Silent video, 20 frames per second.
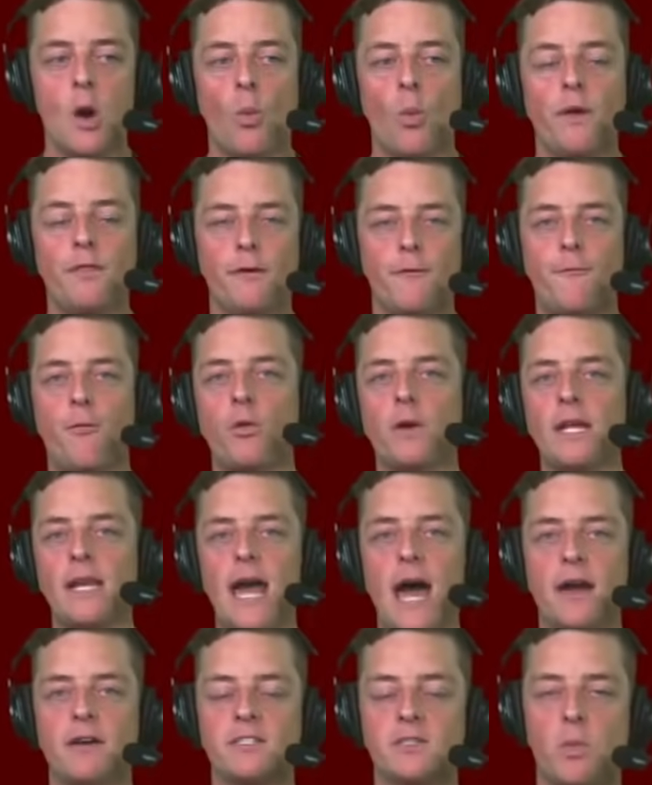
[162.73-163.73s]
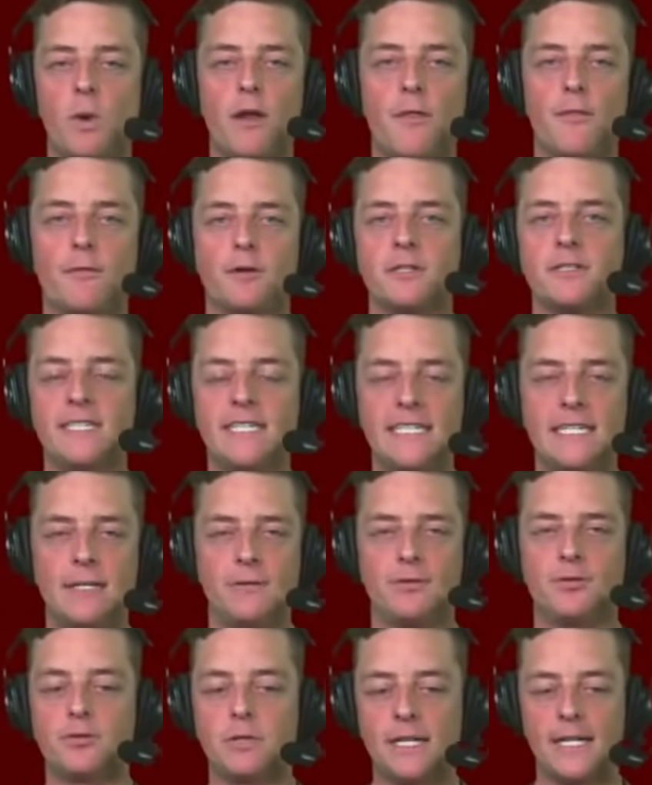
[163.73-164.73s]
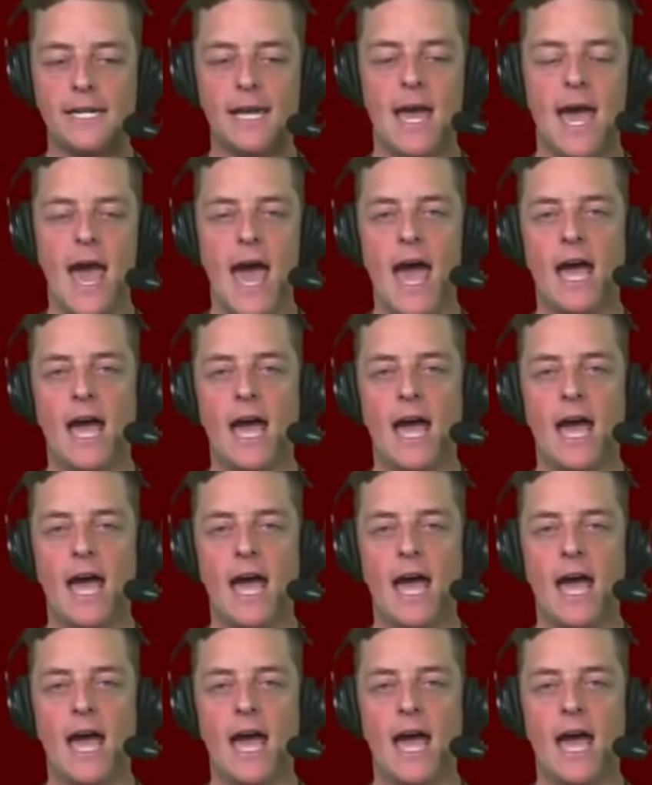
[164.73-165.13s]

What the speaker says: when the 49ers went 13-3